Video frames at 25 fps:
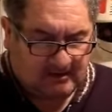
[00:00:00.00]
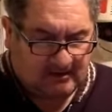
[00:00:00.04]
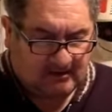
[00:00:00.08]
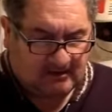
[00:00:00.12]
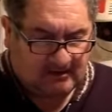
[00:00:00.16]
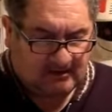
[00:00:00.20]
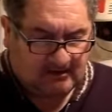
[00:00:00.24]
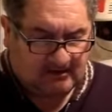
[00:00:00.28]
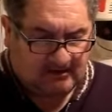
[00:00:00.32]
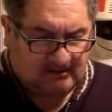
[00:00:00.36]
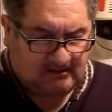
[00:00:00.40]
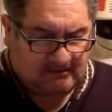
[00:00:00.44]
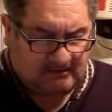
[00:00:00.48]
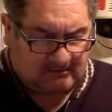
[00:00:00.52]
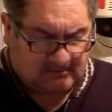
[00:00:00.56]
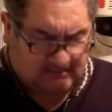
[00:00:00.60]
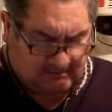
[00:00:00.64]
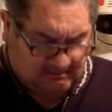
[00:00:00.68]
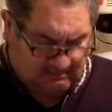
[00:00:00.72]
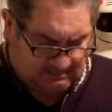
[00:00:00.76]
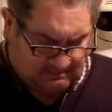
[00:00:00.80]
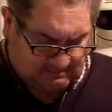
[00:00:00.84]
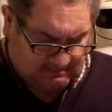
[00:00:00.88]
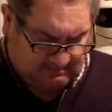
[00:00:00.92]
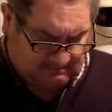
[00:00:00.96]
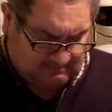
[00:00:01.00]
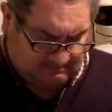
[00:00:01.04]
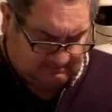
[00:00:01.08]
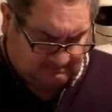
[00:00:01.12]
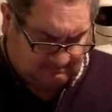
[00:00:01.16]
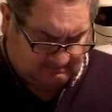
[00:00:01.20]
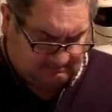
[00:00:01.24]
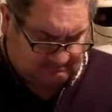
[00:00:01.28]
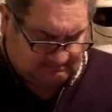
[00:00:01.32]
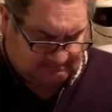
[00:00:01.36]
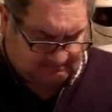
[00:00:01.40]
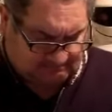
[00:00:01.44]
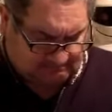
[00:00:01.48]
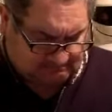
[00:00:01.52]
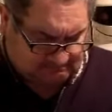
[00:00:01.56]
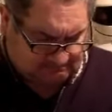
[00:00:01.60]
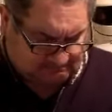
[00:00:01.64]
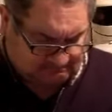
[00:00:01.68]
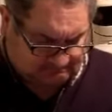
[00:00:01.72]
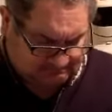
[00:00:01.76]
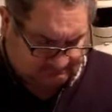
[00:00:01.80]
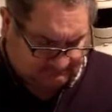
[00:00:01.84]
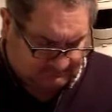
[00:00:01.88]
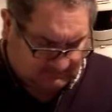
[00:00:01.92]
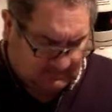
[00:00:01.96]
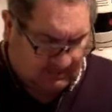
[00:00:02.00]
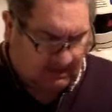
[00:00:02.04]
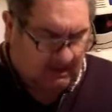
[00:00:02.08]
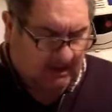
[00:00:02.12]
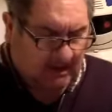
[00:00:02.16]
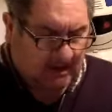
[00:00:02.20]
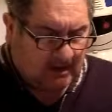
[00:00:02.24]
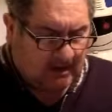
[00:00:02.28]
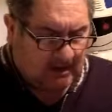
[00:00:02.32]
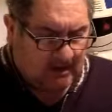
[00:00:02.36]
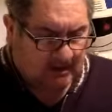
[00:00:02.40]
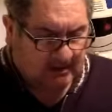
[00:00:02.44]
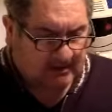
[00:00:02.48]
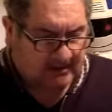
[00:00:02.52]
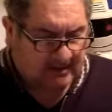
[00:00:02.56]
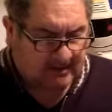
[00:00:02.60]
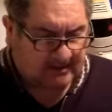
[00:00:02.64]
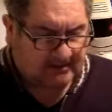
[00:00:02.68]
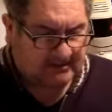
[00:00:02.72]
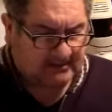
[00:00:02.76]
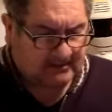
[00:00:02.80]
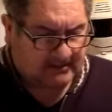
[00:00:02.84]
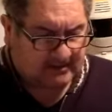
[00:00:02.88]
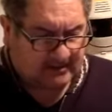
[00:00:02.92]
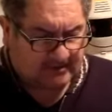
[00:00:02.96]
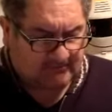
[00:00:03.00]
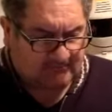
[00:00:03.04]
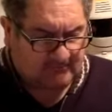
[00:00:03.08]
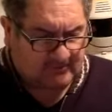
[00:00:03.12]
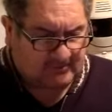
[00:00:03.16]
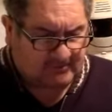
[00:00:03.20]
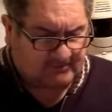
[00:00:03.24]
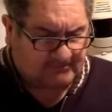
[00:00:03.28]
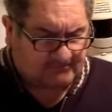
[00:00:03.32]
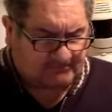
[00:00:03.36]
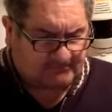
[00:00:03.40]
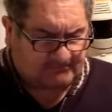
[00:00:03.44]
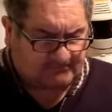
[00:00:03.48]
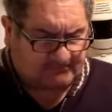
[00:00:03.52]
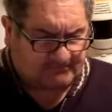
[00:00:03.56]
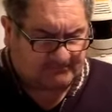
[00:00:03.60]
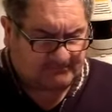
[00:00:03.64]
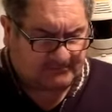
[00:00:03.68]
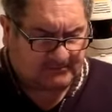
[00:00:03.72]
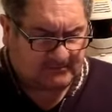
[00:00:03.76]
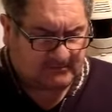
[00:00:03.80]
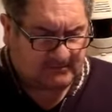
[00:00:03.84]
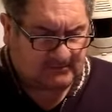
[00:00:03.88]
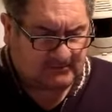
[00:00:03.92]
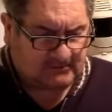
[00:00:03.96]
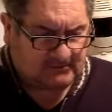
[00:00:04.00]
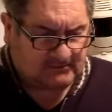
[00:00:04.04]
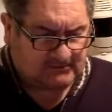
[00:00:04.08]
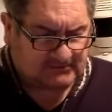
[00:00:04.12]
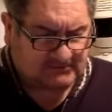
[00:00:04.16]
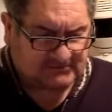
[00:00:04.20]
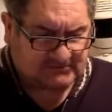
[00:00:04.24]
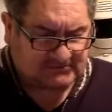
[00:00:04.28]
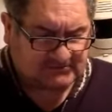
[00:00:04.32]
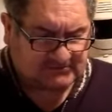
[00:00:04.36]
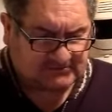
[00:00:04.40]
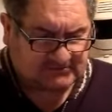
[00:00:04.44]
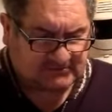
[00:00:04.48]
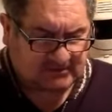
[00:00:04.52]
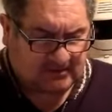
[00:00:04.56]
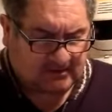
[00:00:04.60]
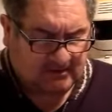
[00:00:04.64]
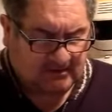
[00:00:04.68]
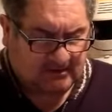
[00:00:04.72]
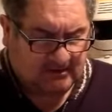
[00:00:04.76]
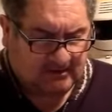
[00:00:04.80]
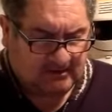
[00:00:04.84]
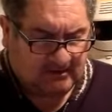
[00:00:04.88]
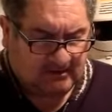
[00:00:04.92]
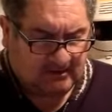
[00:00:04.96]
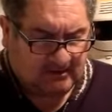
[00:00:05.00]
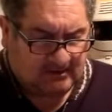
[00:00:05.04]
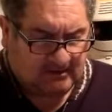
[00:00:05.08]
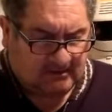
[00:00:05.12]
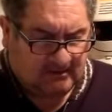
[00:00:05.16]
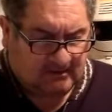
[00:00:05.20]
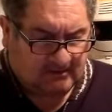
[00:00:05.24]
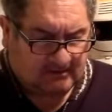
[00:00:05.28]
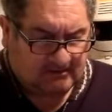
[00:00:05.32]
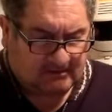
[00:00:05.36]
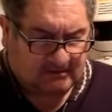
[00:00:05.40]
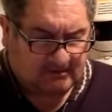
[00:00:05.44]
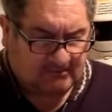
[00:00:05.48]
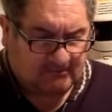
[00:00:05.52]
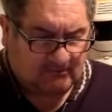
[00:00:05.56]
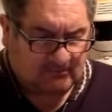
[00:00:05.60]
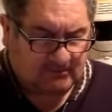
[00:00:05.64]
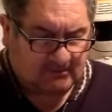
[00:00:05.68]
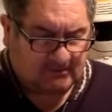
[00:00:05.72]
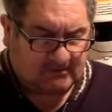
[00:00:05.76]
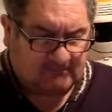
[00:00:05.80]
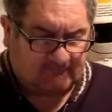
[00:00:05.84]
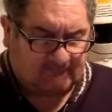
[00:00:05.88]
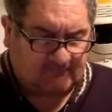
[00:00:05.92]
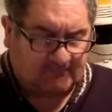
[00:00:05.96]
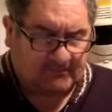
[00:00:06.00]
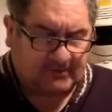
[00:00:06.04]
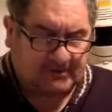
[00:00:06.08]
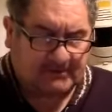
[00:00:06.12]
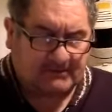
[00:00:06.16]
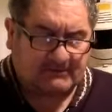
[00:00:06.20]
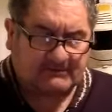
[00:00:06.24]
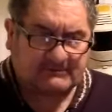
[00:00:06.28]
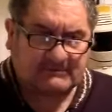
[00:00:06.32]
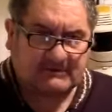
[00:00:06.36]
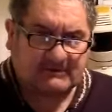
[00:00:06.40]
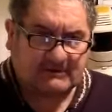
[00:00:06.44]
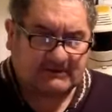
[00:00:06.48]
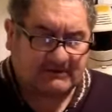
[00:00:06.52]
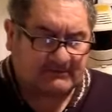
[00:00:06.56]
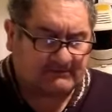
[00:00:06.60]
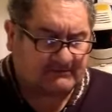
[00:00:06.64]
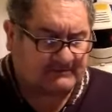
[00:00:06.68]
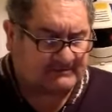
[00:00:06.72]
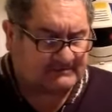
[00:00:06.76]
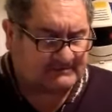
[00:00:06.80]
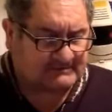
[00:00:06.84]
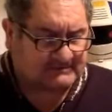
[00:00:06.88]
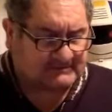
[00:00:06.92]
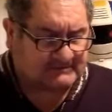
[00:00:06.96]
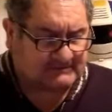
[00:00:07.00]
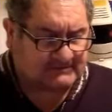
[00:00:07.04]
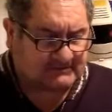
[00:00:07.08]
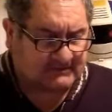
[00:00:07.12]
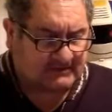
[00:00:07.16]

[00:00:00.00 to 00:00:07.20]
A Canon camera, just another one from a house clearance.